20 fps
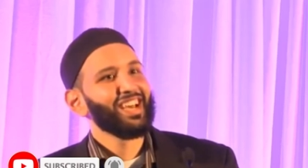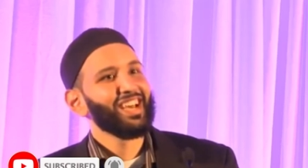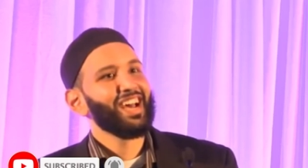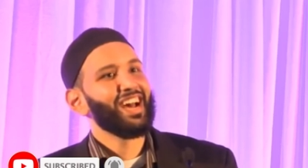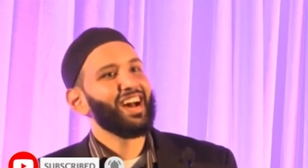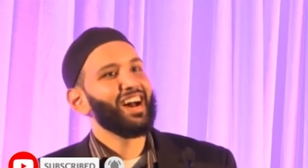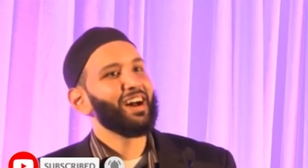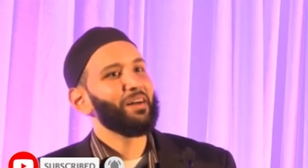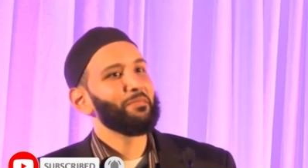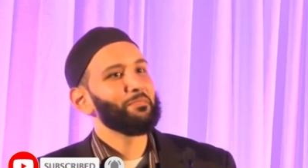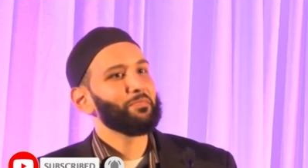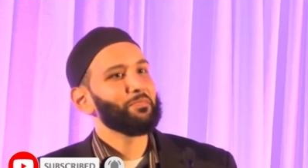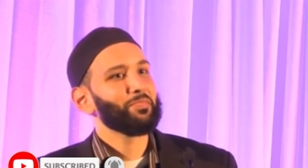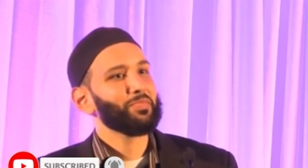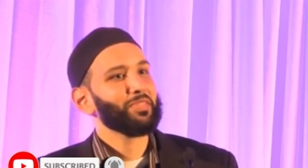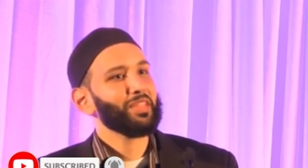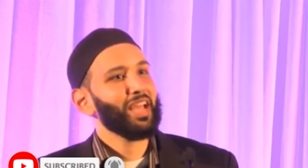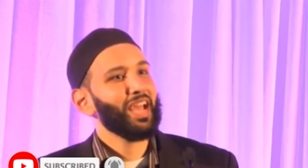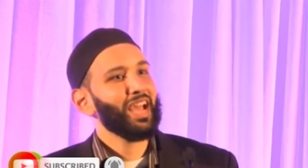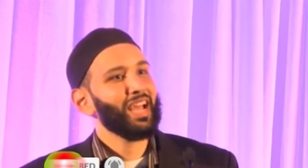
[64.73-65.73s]
Um,
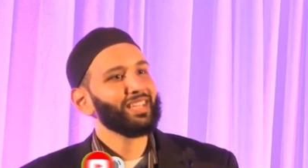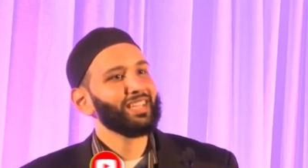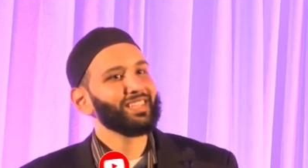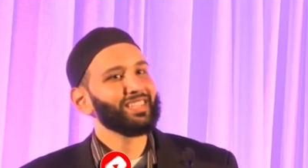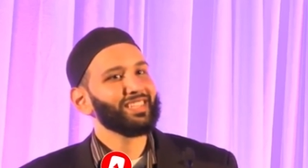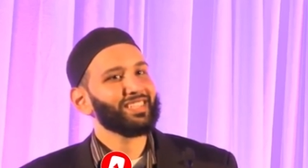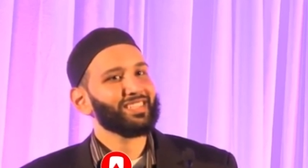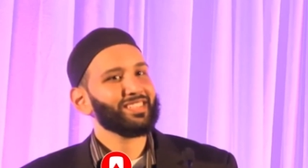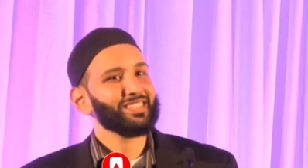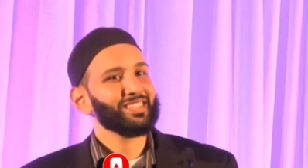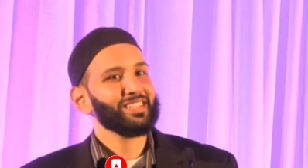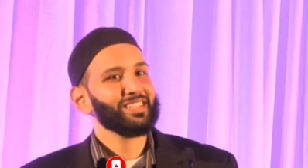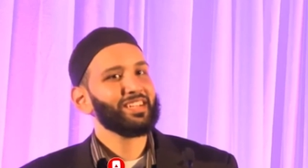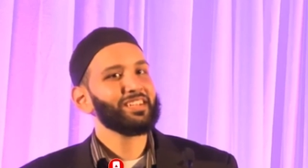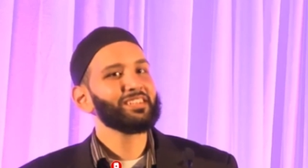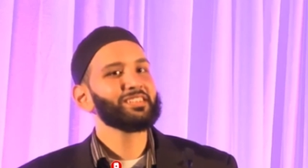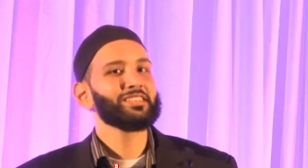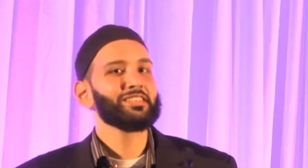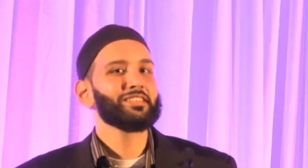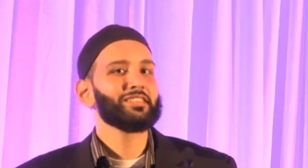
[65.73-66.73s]
and
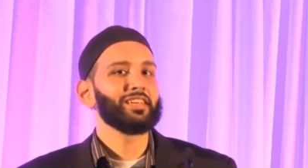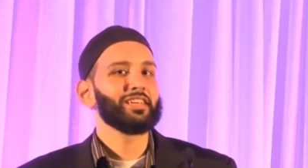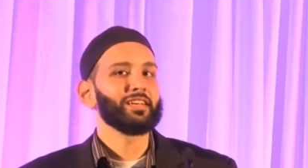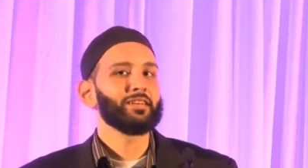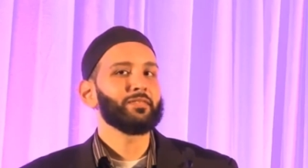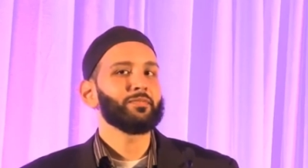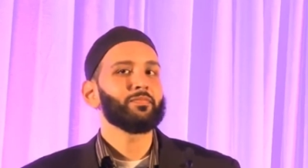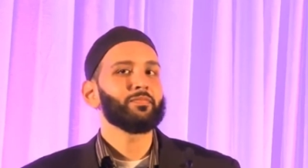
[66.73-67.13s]
here's the thing